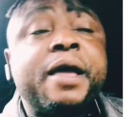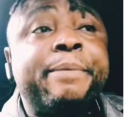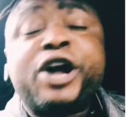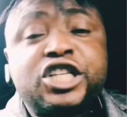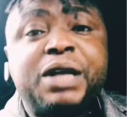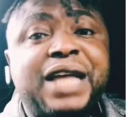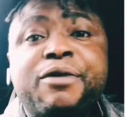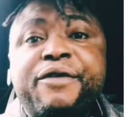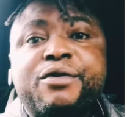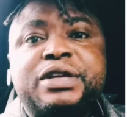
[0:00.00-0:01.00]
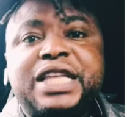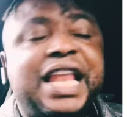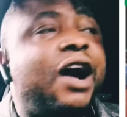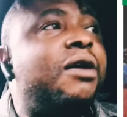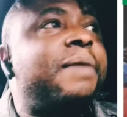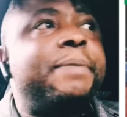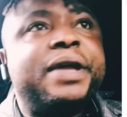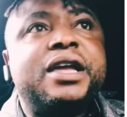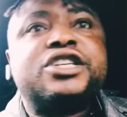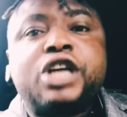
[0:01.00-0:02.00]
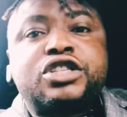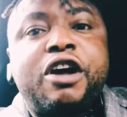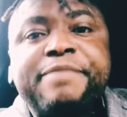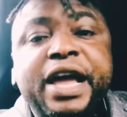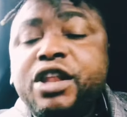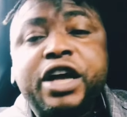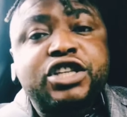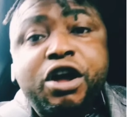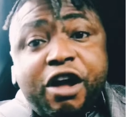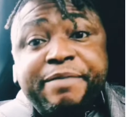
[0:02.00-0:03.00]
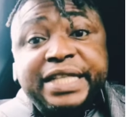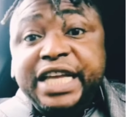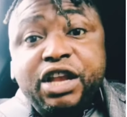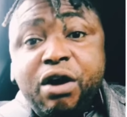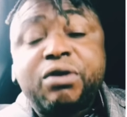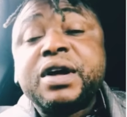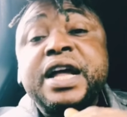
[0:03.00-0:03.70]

Because sometimes we think that, oh, maybe it's just government. No, it's not government alone.